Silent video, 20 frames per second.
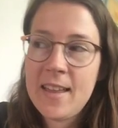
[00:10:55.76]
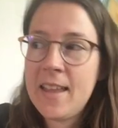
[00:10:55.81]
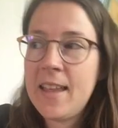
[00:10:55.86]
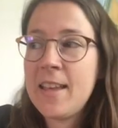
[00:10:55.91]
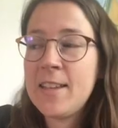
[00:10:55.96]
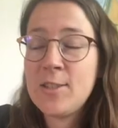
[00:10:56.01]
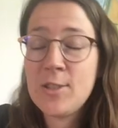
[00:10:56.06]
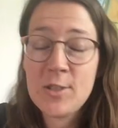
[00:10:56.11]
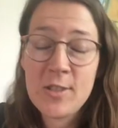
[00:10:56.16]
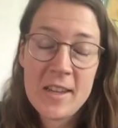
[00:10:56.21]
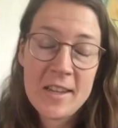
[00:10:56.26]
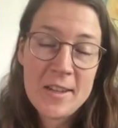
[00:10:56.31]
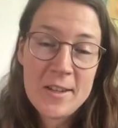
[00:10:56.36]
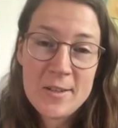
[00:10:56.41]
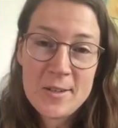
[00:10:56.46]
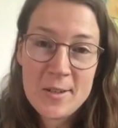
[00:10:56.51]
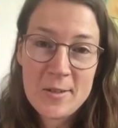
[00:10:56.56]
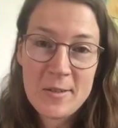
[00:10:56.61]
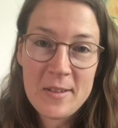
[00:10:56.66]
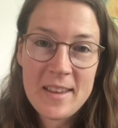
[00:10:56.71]
Just like
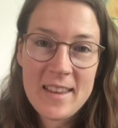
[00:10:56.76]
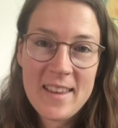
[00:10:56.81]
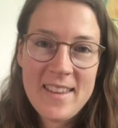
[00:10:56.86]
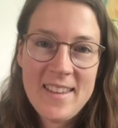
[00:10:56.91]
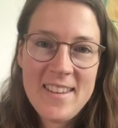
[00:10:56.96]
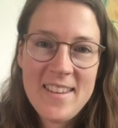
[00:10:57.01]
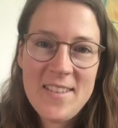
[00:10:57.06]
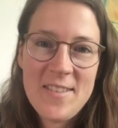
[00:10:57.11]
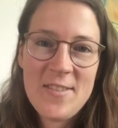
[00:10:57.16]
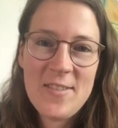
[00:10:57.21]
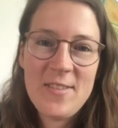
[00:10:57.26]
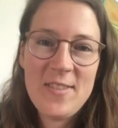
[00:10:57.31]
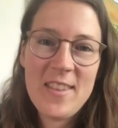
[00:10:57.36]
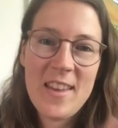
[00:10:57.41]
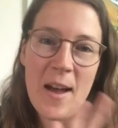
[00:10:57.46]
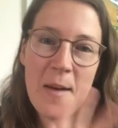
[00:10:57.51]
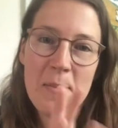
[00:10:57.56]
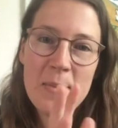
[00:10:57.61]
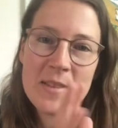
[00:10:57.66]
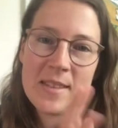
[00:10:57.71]
you're doing
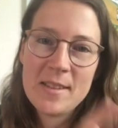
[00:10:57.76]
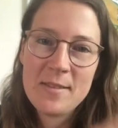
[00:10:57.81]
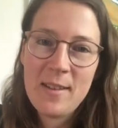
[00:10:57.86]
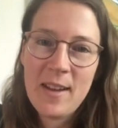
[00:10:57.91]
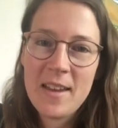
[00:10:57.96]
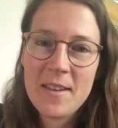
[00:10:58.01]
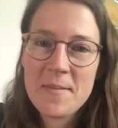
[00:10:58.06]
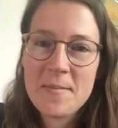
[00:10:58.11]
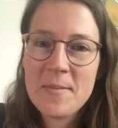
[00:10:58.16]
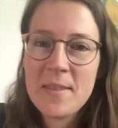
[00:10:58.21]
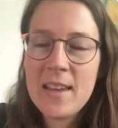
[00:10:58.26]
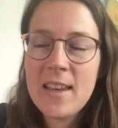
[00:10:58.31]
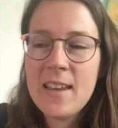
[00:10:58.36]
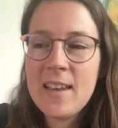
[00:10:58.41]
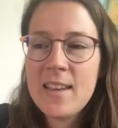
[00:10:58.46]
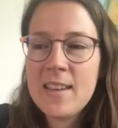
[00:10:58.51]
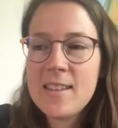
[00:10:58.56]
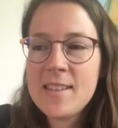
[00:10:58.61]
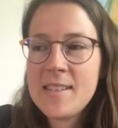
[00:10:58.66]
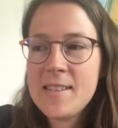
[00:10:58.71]
the opposite way.
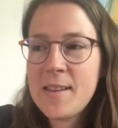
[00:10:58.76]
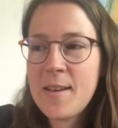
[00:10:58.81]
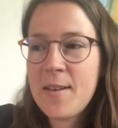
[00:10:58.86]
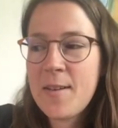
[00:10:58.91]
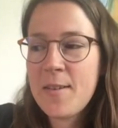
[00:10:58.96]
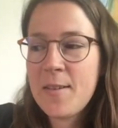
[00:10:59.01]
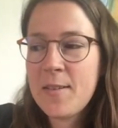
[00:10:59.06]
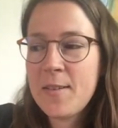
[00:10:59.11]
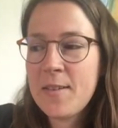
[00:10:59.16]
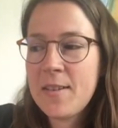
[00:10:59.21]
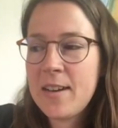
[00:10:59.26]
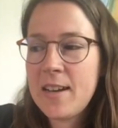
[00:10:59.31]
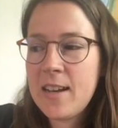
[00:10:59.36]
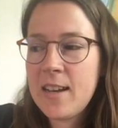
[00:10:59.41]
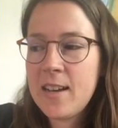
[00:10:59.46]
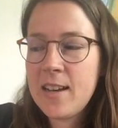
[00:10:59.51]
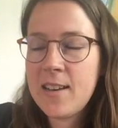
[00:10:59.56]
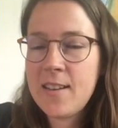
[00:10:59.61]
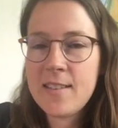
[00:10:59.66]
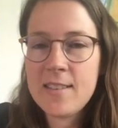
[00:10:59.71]
So
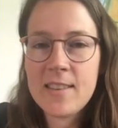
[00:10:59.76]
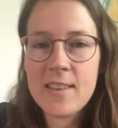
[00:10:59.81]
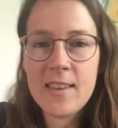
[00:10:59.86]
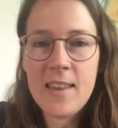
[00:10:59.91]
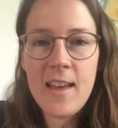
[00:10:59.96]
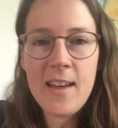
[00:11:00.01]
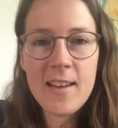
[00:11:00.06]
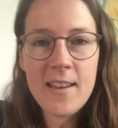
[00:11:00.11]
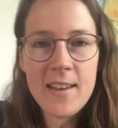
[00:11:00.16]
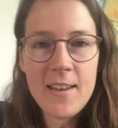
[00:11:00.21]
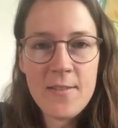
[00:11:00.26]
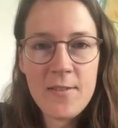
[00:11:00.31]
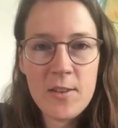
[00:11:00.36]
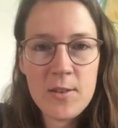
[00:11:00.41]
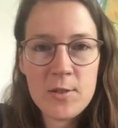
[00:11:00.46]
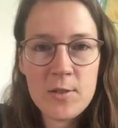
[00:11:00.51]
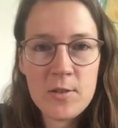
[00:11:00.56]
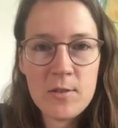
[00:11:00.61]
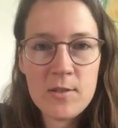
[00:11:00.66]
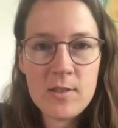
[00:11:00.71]
good luck if
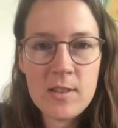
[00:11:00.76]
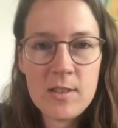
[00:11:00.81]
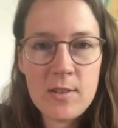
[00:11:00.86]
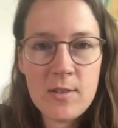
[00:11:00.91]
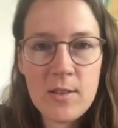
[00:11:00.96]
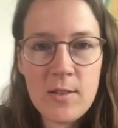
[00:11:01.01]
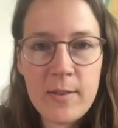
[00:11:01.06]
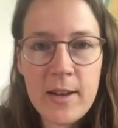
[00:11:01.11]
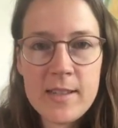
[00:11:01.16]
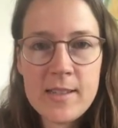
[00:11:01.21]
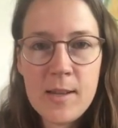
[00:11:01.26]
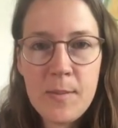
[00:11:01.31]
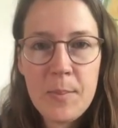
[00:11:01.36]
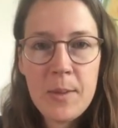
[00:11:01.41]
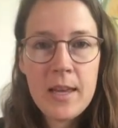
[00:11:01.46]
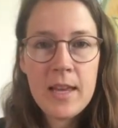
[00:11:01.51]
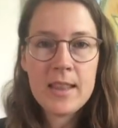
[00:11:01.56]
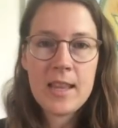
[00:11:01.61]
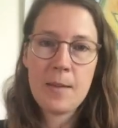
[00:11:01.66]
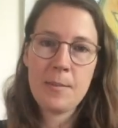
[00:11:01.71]
you choose to do the
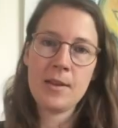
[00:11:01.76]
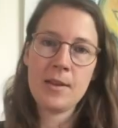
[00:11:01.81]
recipe, and let me